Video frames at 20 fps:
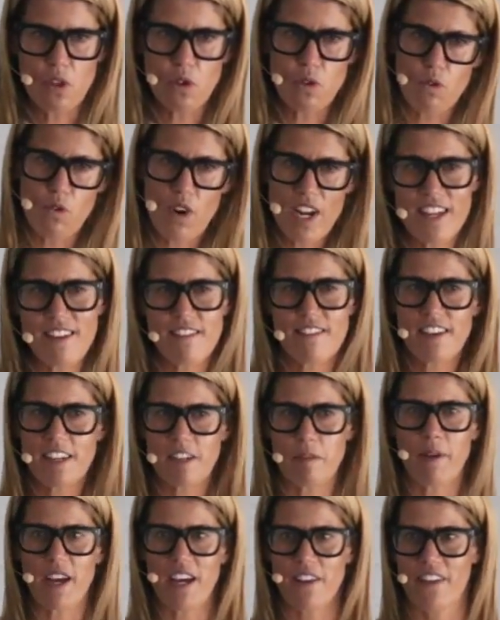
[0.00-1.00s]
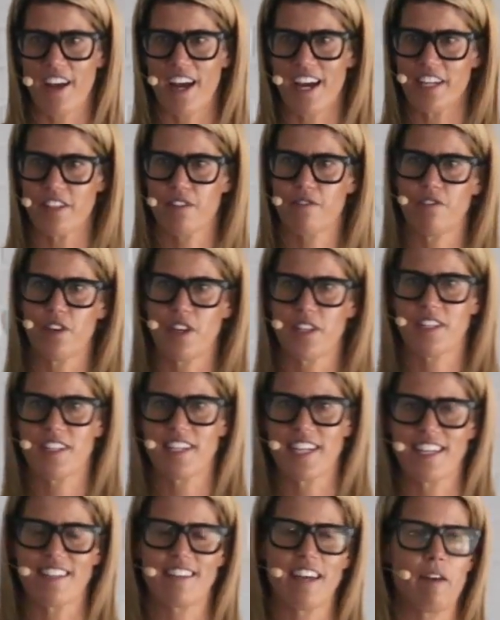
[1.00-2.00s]
The great thing about that is,
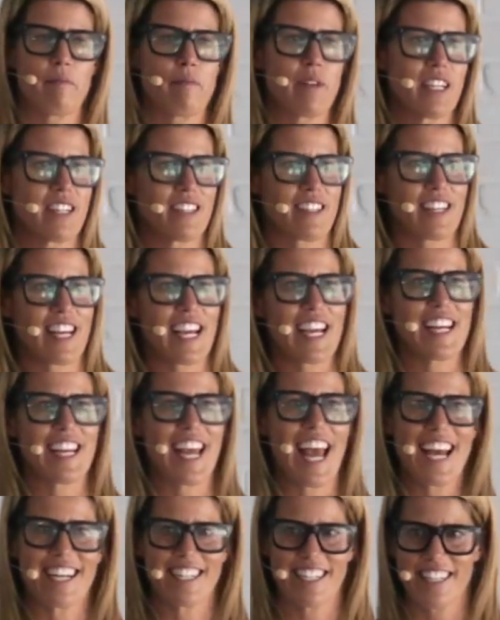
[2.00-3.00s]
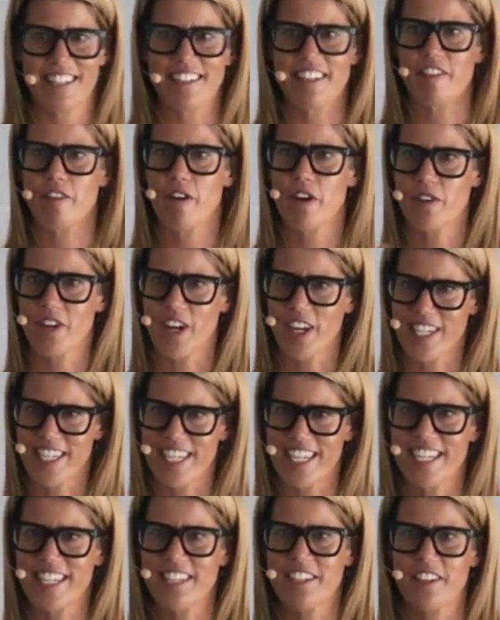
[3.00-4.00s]
firstly, that means they edit their own
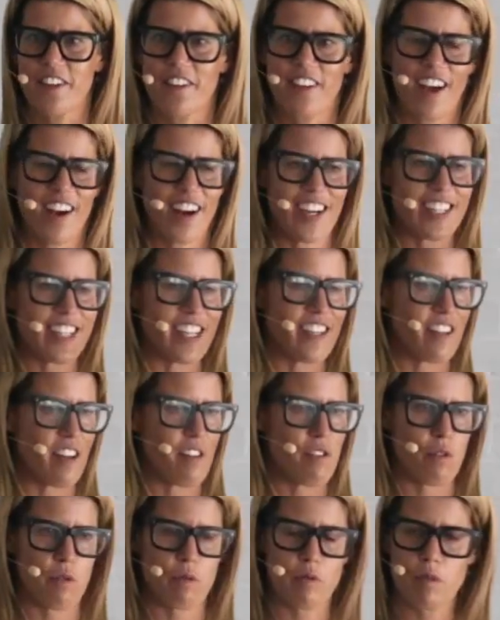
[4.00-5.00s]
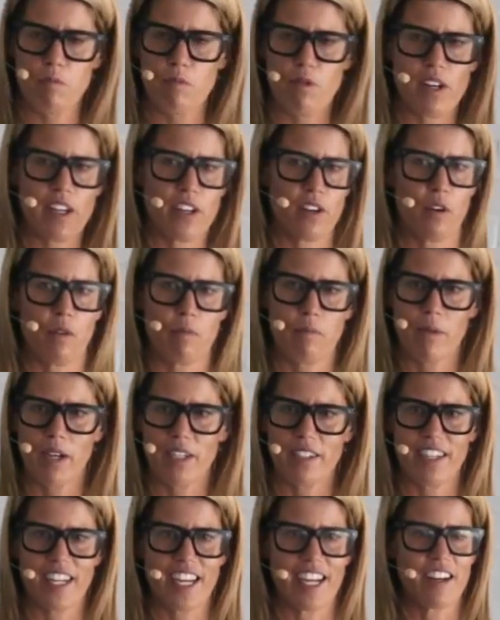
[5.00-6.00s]
ideas. So that idea they thought was brilliant on
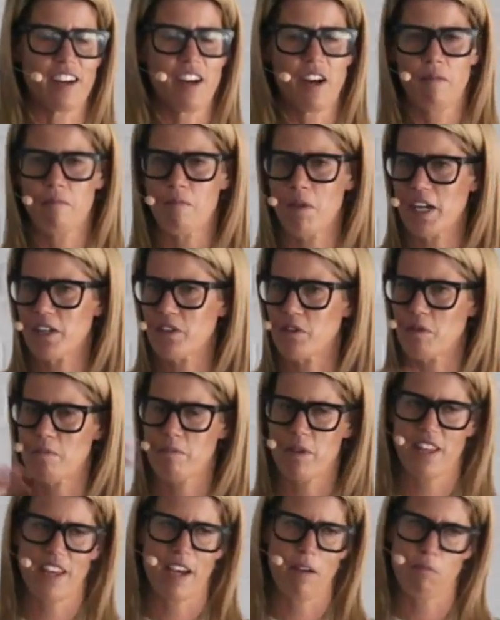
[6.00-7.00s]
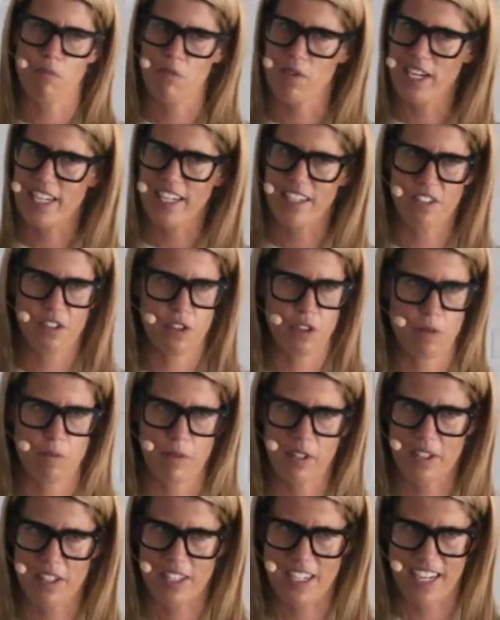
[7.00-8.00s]
Monday might not be that brilliant 2
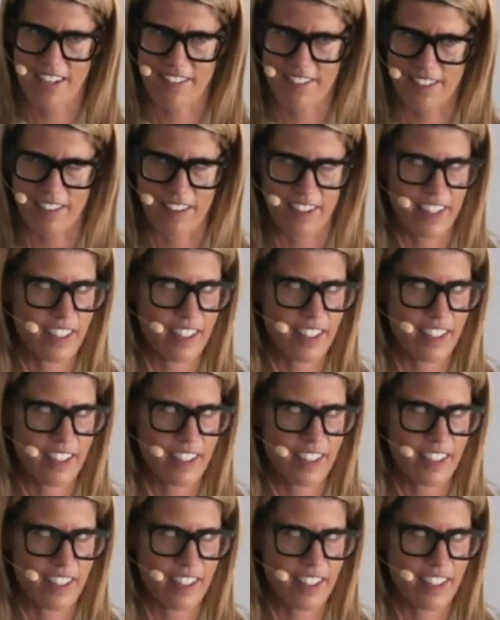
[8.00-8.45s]
months down the